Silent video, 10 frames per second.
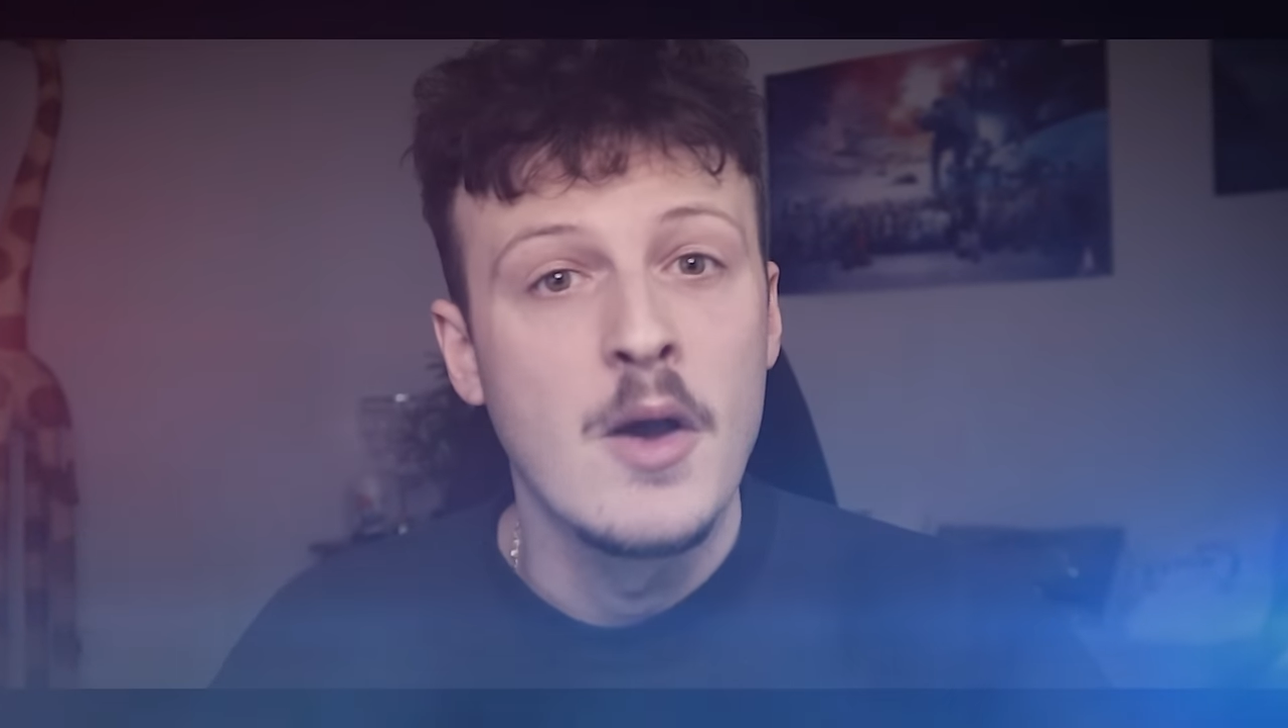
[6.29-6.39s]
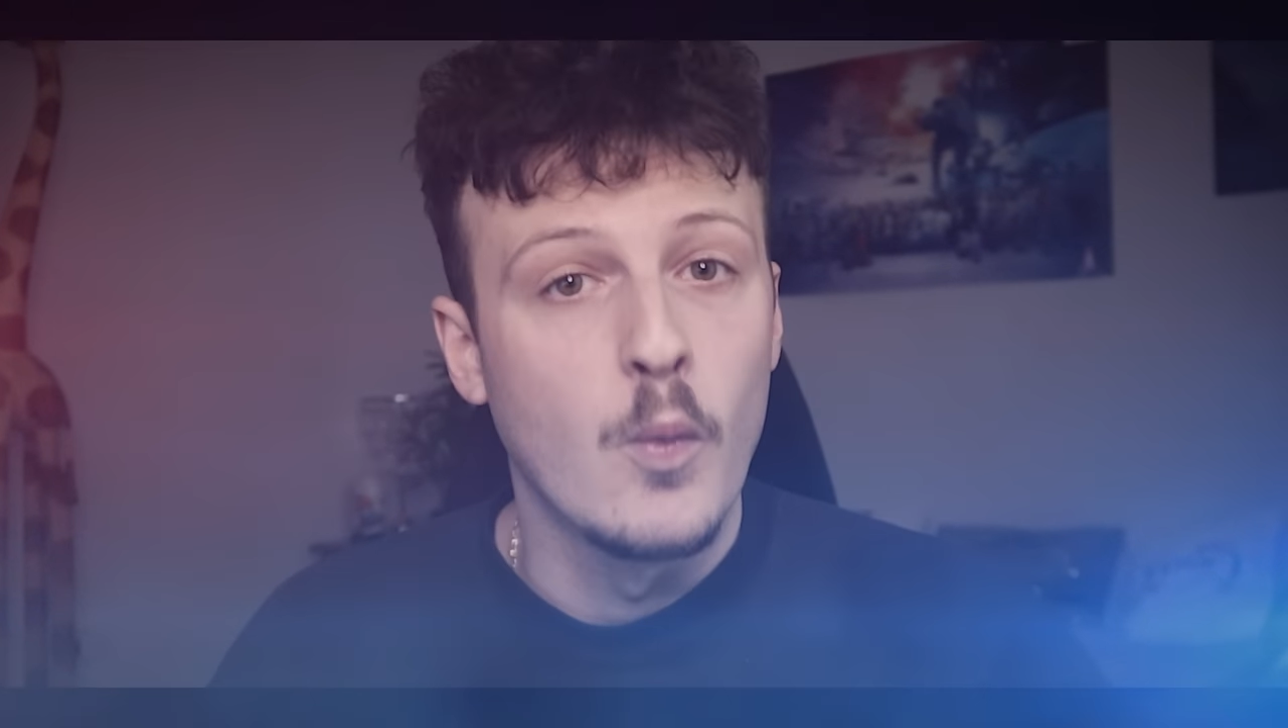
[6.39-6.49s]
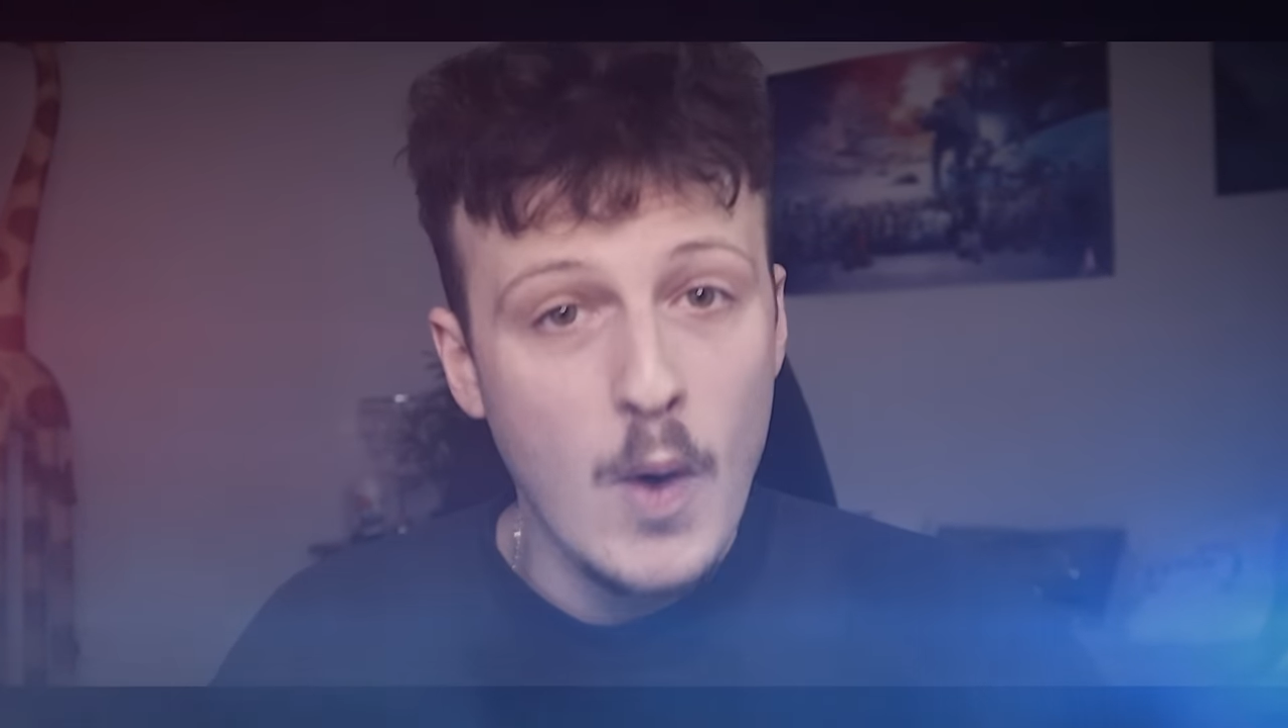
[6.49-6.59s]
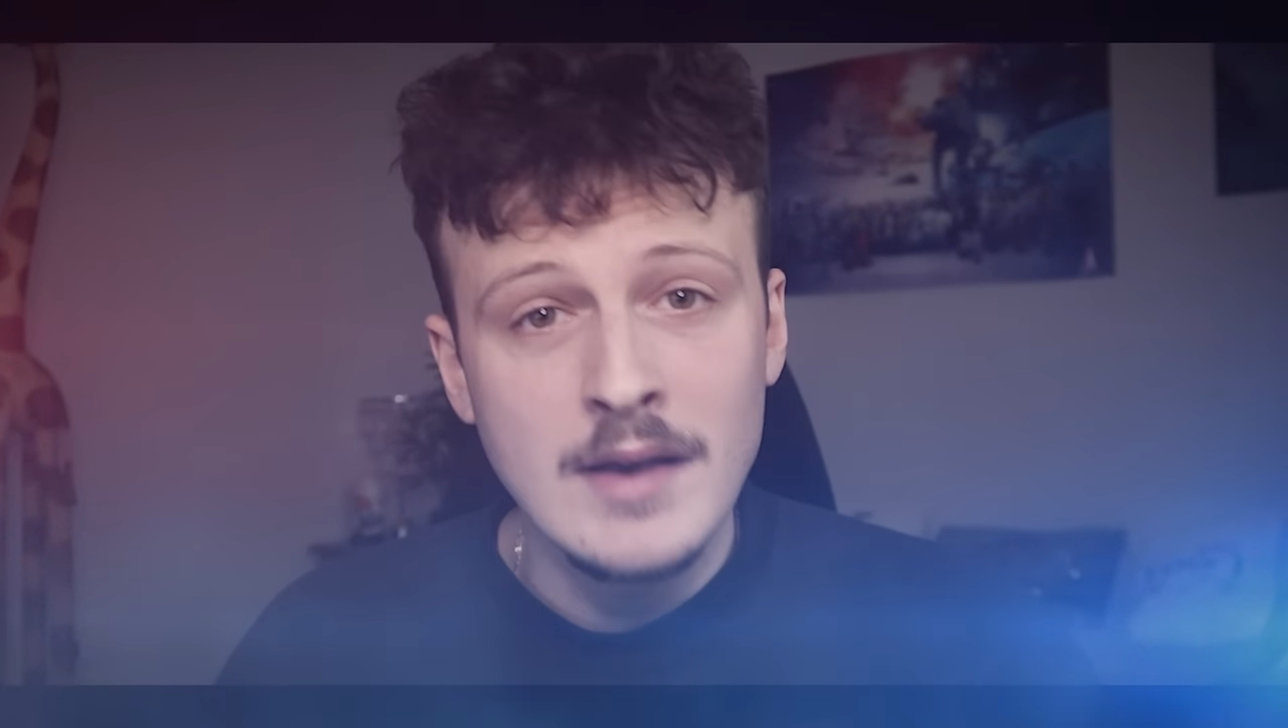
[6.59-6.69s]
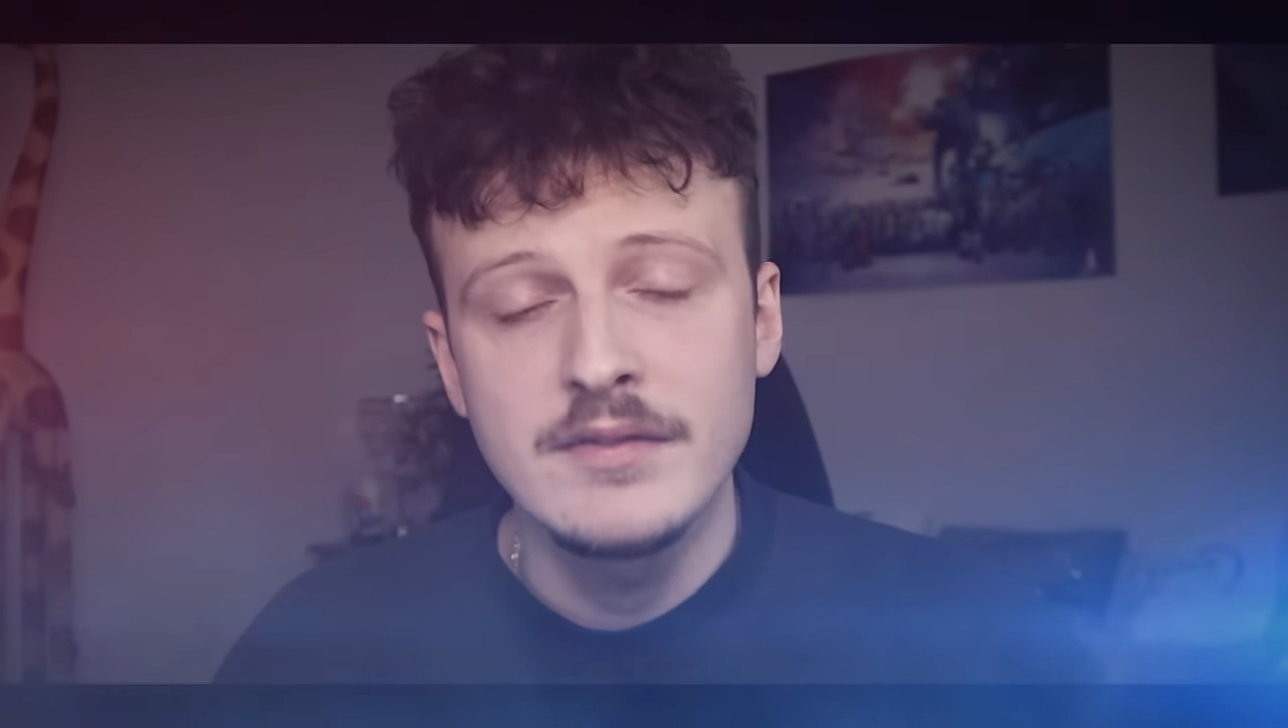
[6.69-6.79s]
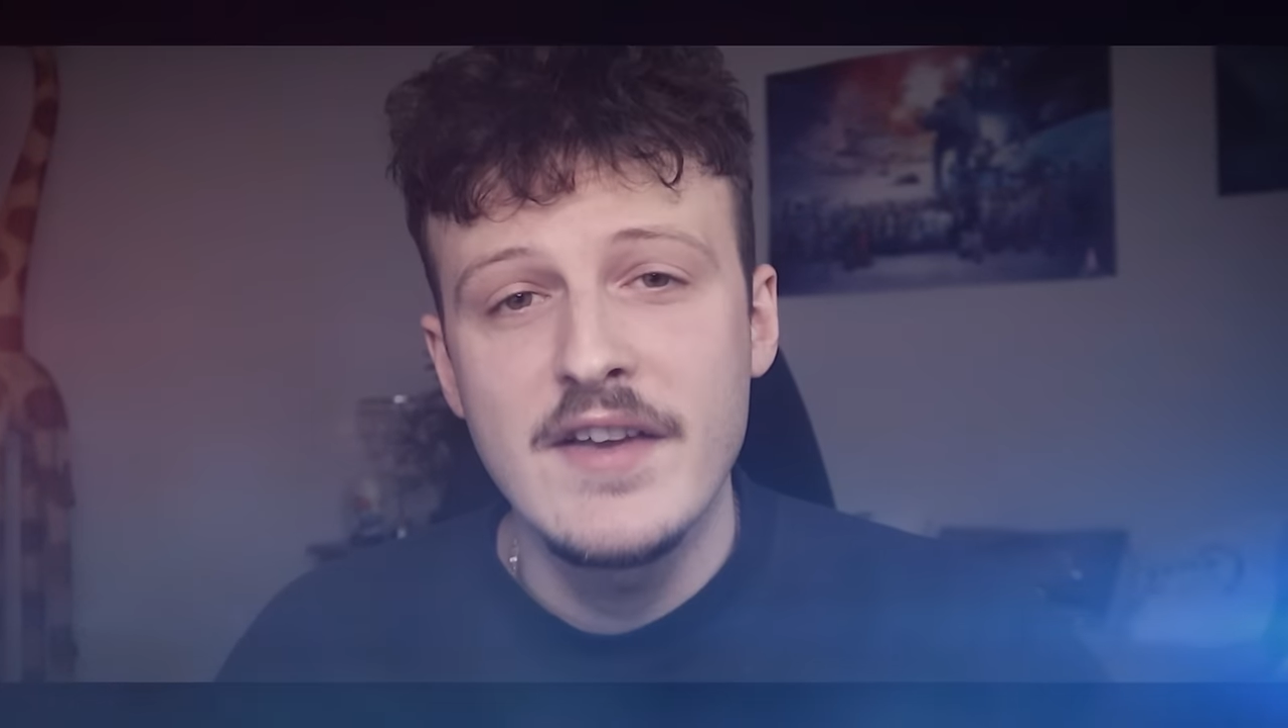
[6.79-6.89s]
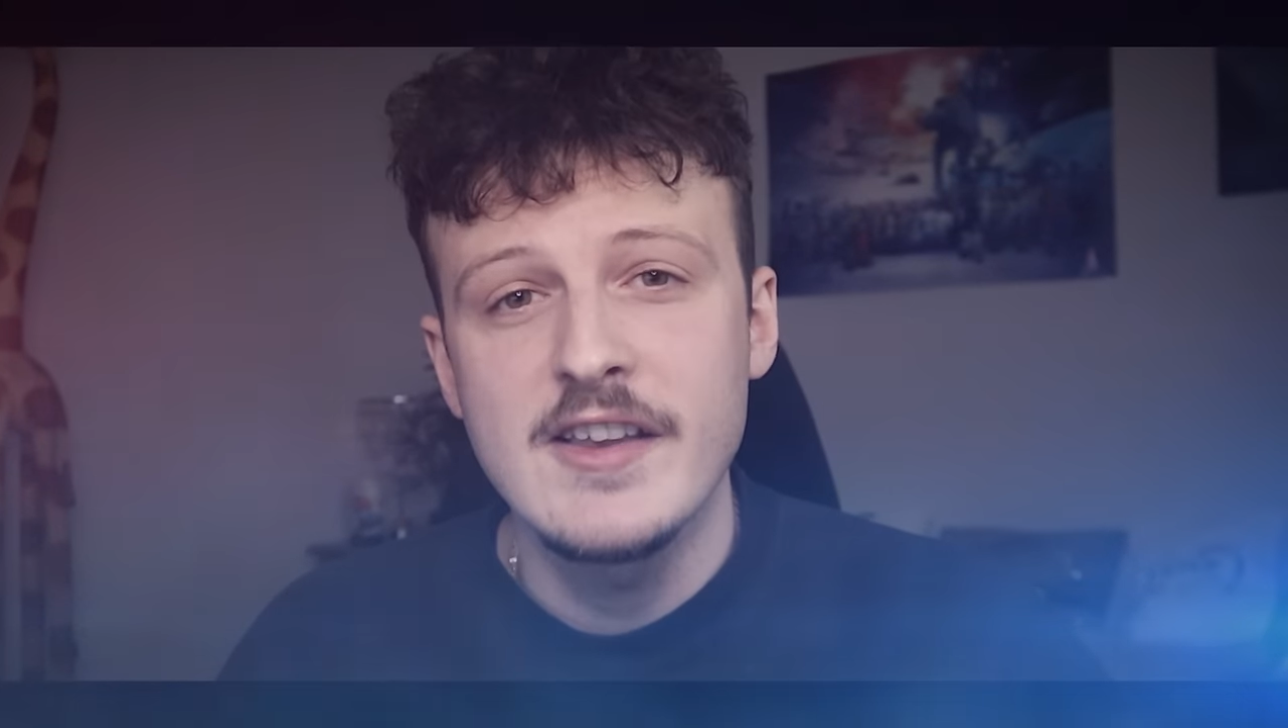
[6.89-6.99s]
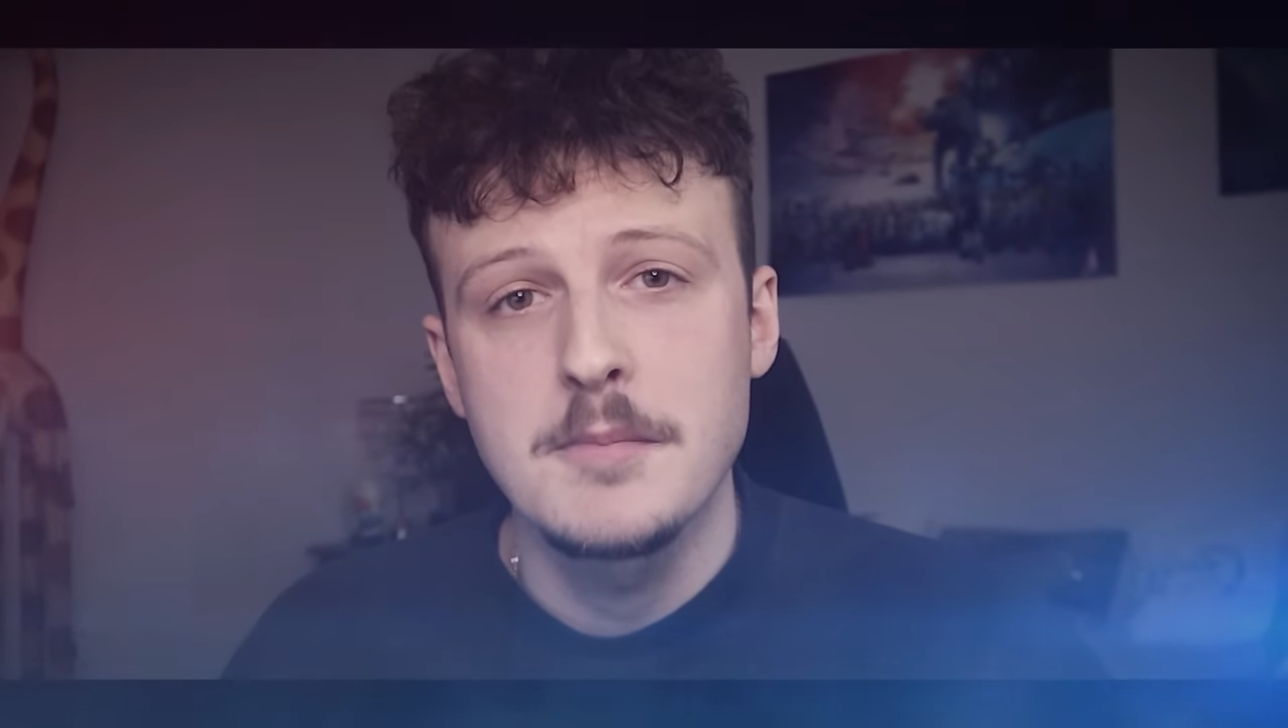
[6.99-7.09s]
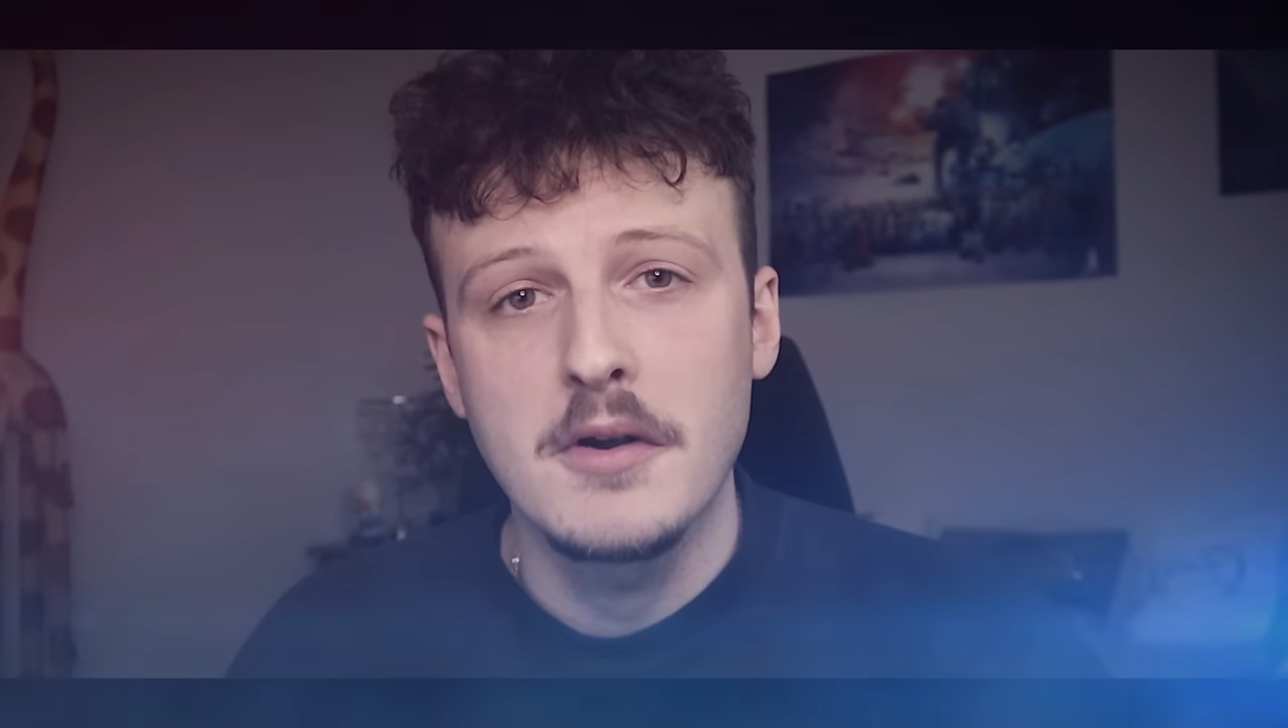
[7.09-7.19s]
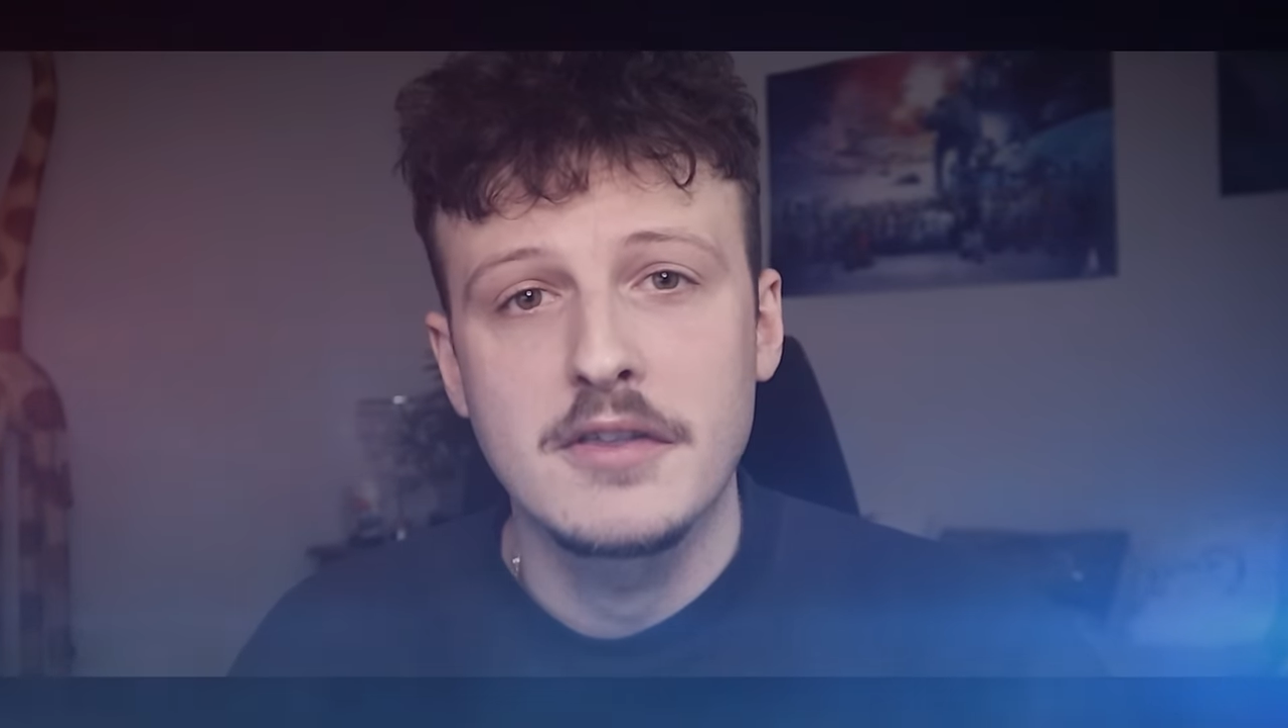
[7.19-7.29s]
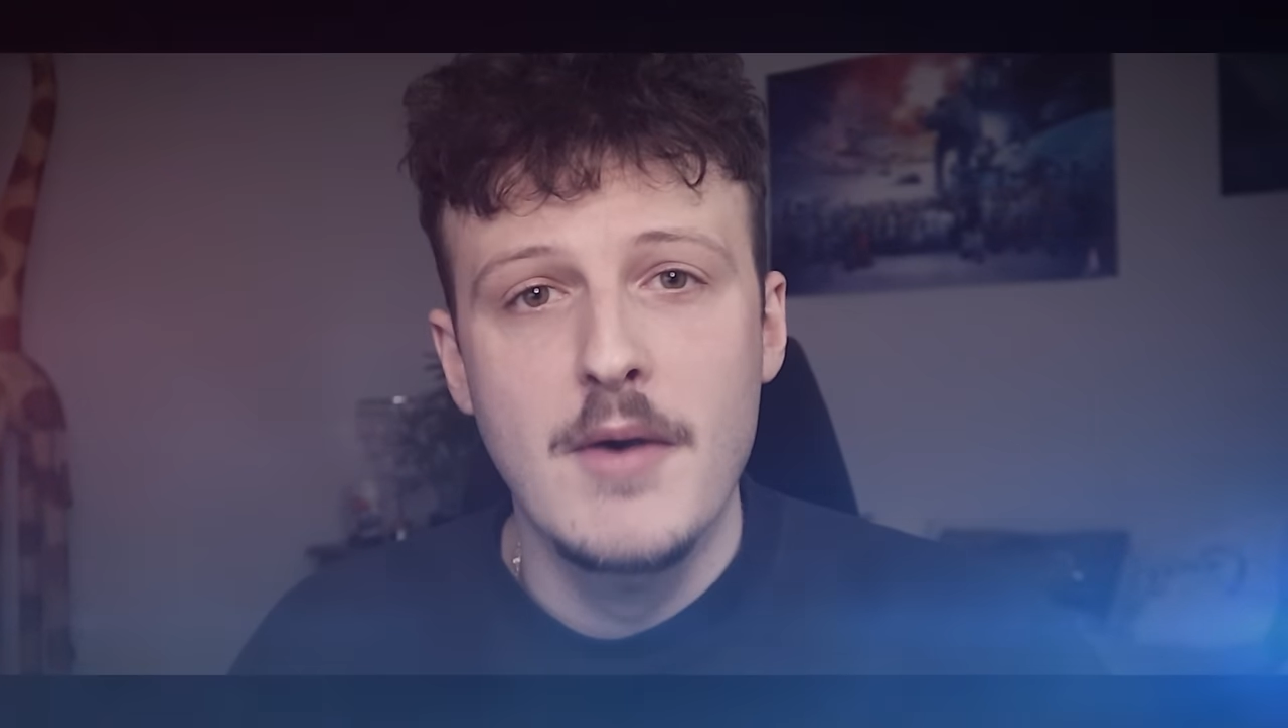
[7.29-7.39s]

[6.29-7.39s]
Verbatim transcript: one Facebook